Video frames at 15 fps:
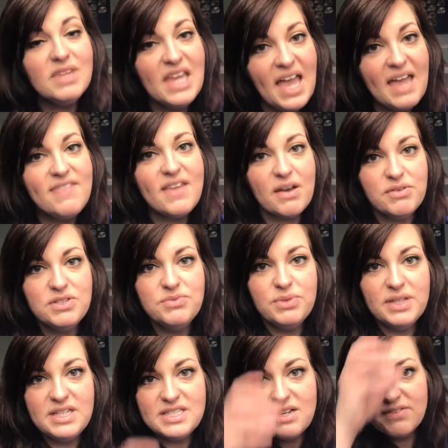and that was
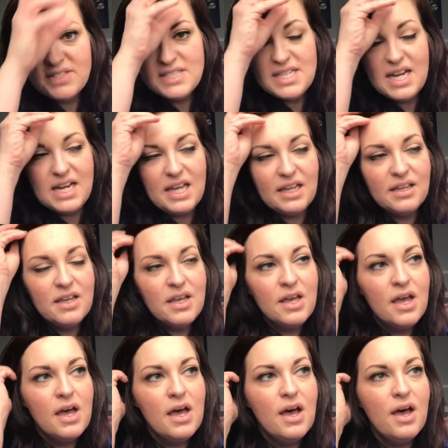really devastating.
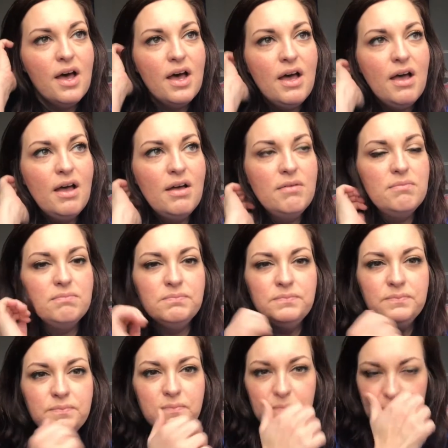Um,
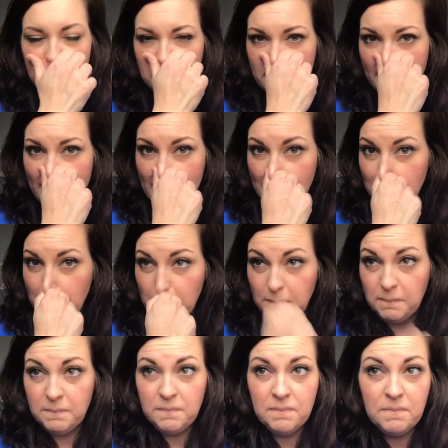but
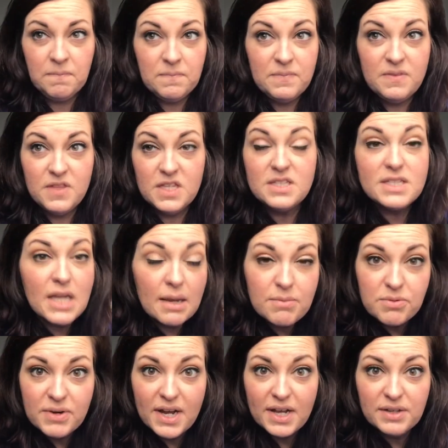this time
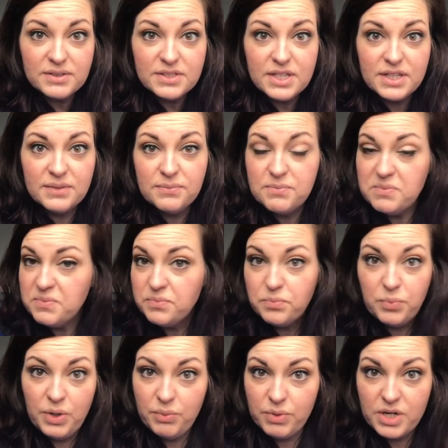around,
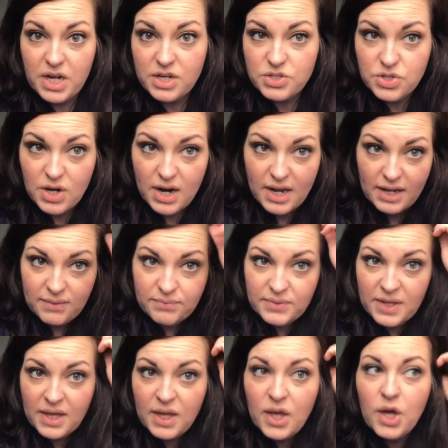we were not trying.
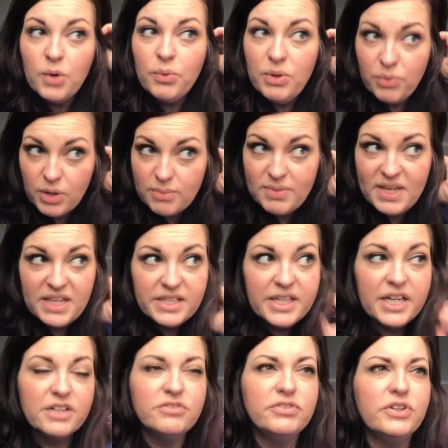We were being
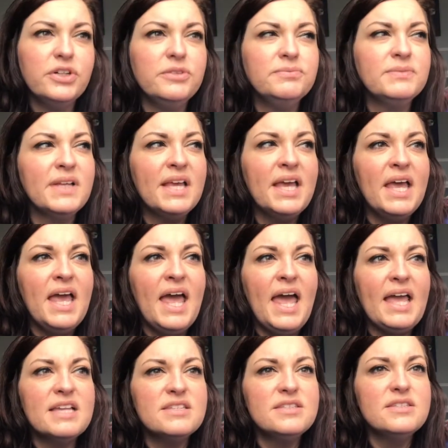careful.
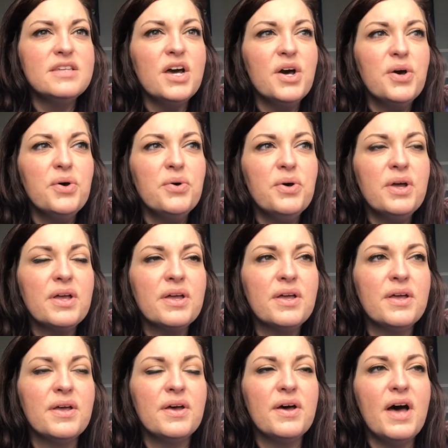And so
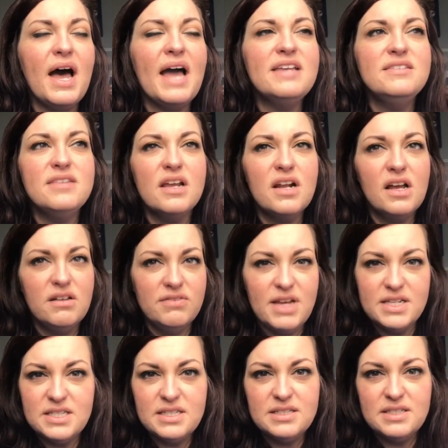I said all
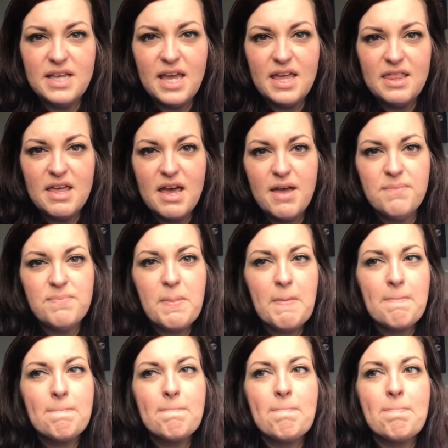that to say that
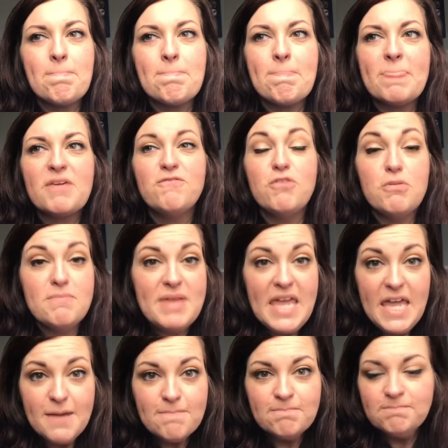for
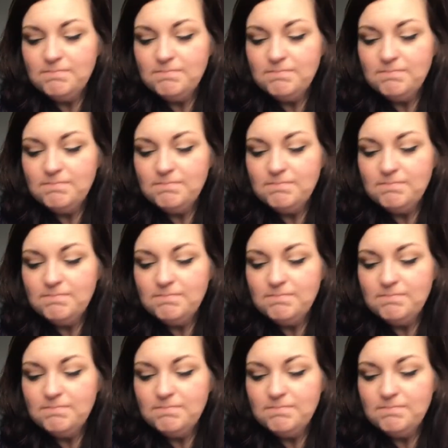me,